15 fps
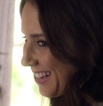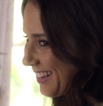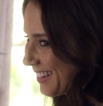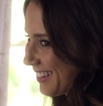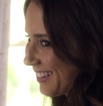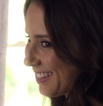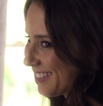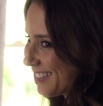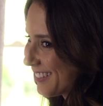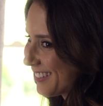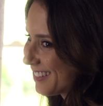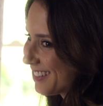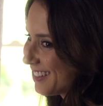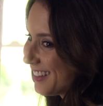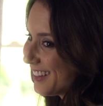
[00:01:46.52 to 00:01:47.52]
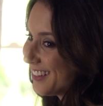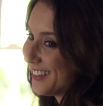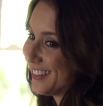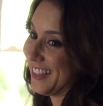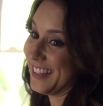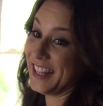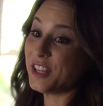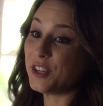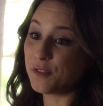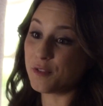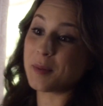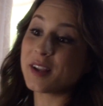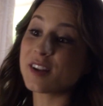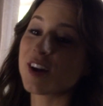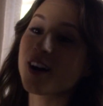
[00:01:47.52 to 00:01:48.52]
Thank you. And thank you
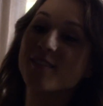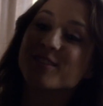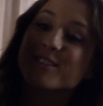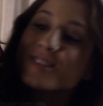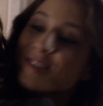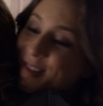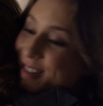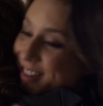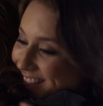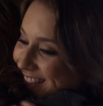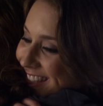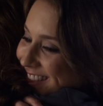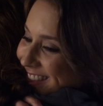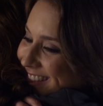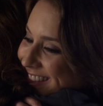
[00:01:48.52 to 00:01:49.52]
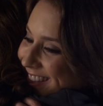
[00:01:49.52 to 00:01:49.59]
for my cover story.